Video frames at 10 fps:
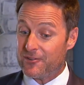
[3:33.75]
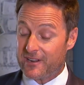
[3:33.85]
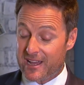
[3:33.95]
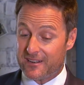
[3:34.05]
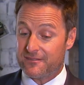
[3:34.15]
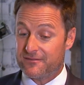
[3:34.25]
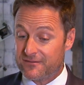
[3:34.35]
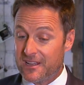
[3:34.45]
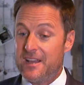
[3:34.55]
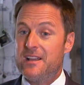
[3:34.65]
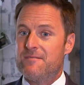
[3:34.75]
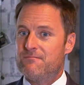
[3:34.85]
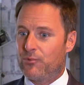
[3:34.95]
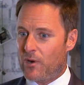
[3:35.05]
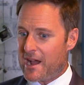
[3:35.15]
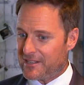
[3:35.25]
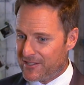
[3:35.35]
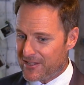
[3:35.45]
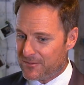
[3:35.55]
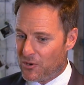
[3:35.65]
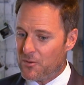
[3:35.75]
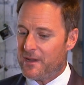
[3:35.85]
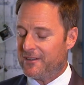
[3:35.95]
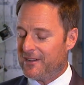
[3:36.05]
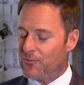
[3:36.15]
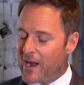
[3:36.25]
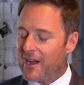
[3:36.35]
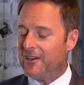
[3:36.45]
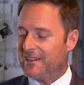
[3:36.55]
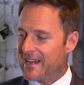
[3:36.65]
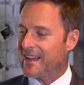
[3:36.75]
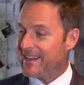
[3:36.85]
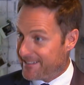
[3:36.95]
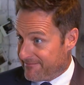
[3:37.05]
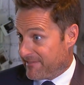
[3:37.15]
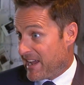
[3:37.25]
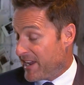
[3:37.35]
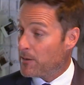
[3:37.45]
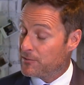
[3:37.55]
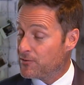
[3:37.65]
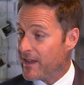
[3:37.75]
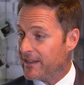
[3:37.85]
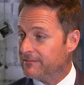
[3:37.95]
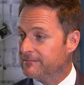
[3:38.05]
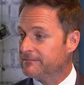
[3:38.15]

you're kind of brought to this moment. You're like, "Wow, I, I kind of helped do that."